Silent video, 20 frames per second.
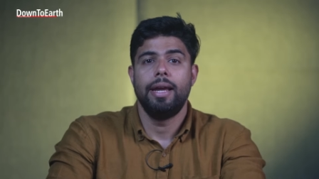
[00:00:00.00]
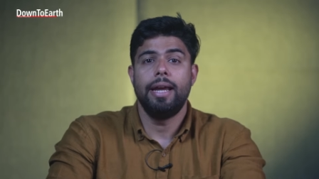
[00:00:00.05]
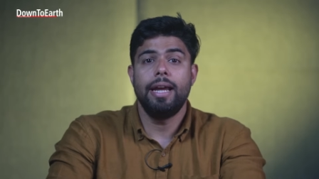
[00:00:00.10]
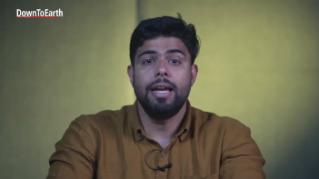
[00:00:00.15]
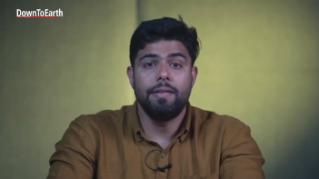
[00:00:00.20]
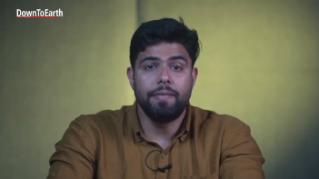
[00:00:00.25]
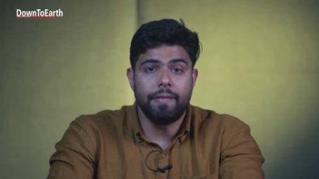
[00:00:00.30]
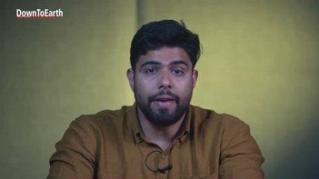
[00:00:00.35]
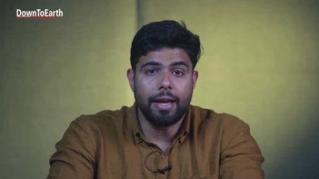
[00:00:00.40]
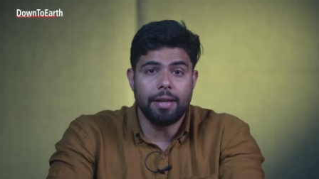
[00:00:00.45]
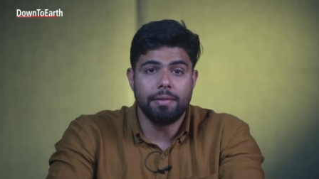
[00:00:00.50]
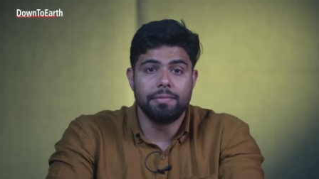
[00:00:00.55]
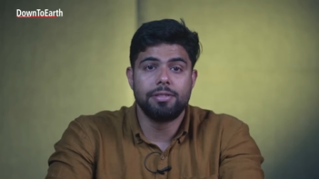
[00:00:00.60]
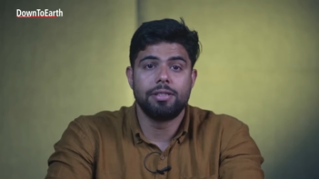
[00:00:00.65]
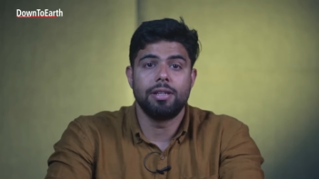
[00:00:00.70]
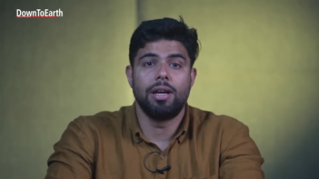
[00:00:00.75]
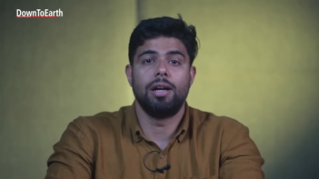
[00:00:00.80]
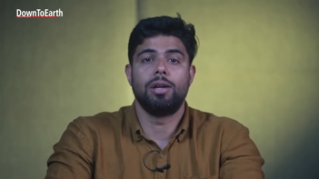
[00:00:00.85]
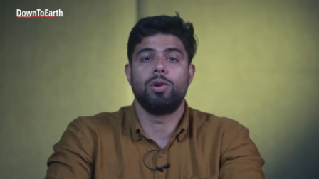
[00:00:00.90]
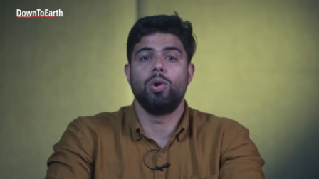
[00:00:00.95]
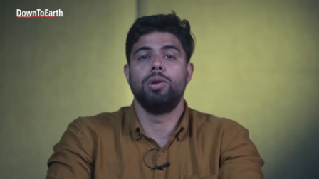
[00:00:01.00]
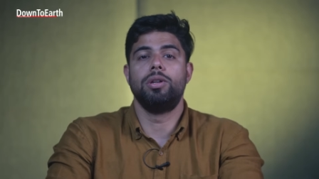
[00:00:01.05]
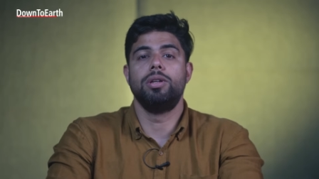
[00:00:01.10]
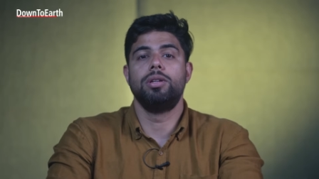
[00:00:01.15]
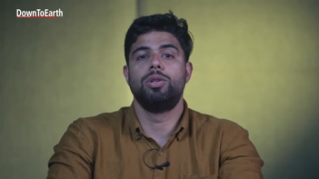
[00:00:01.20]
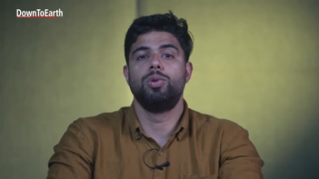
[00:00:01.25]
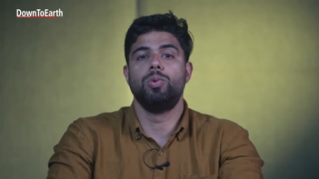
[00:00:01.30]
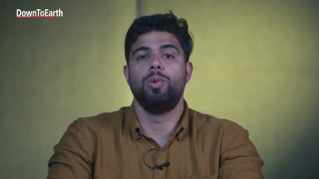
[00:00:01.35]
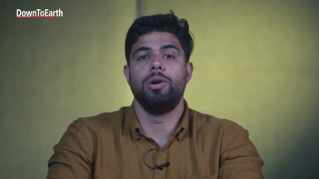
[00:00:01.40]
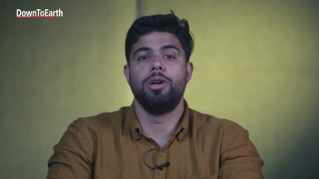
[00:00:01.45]
Heat waves,
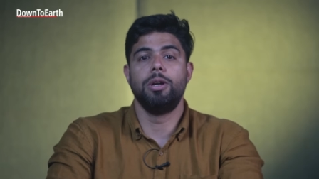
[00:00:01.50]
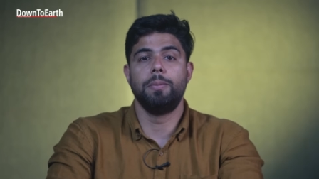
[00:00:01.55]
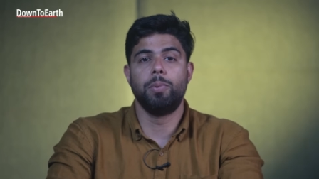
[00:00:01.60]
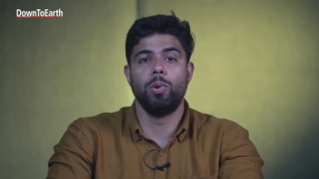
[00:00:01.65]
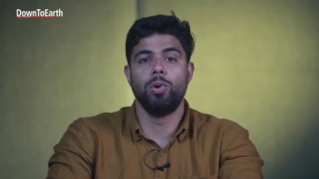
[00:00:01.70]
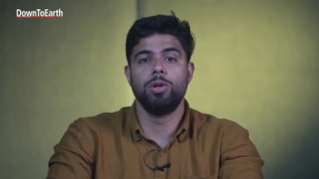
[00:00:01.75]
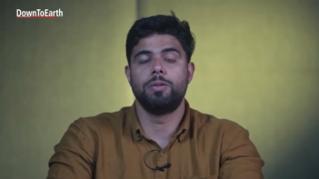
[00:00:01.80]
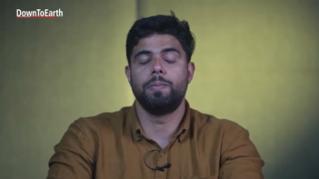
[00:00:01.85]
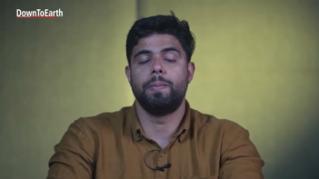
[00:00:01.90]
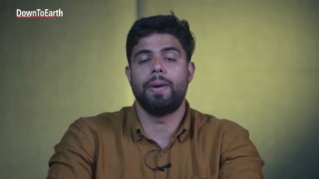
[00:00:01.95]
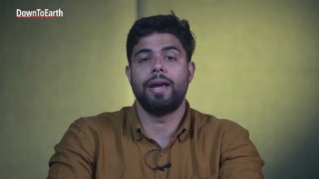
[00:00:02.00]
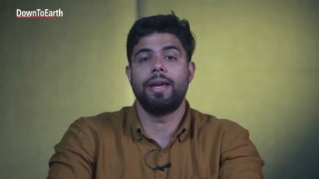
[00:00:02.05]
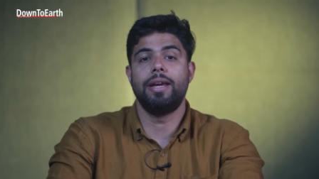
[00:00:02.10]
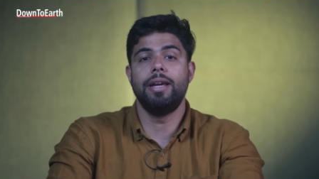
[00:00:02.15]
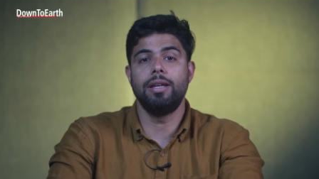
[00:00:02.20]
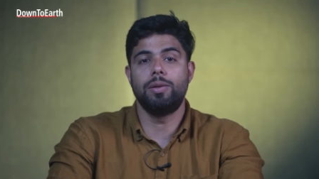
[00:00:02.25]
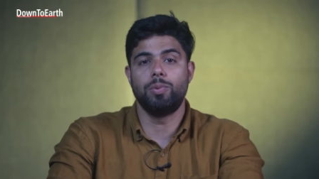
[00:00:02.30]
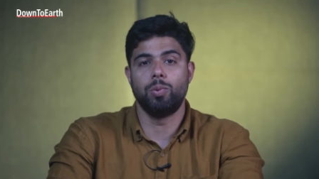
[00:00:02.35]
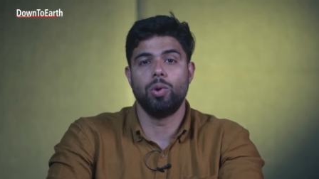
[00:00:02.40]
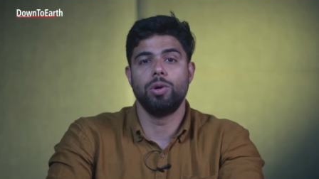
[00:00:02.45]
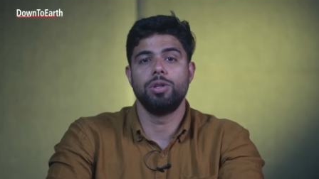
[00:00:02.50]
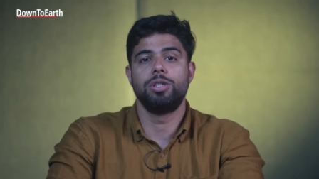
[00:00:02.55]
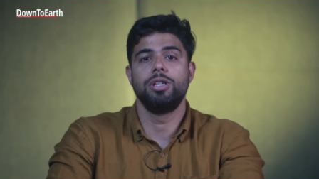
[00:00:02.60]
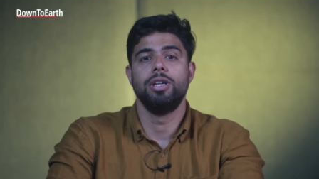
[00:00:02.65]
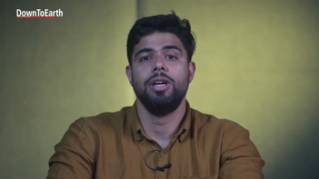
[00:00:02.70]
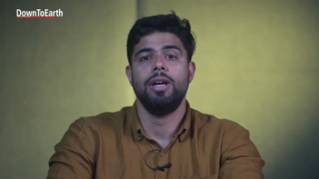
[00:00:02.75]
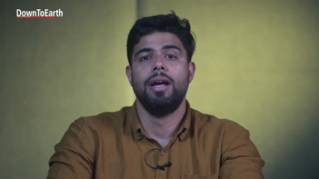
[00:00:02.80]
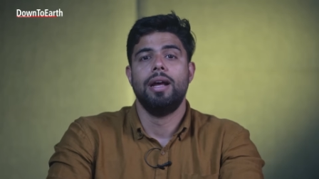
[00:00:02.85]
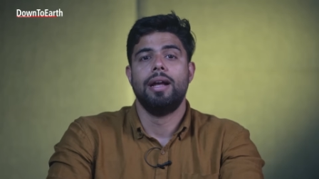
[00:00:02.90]
according to a report by HeatWatch